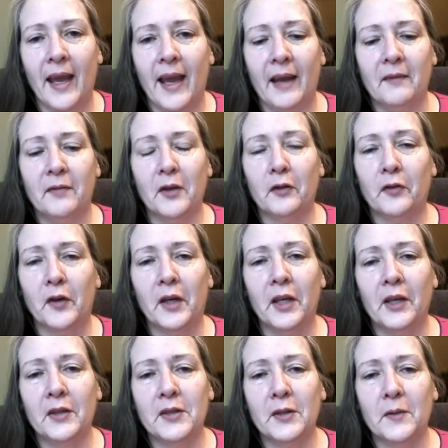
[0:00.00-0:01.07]
and feel free to
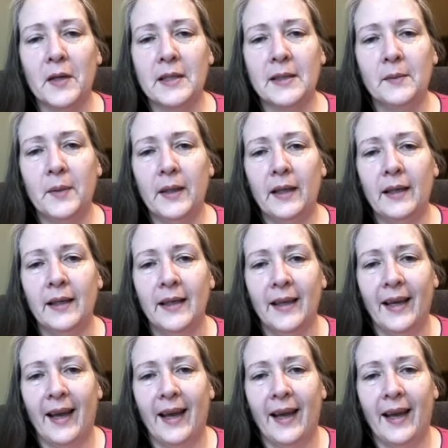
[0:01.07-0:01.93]
use the recipe,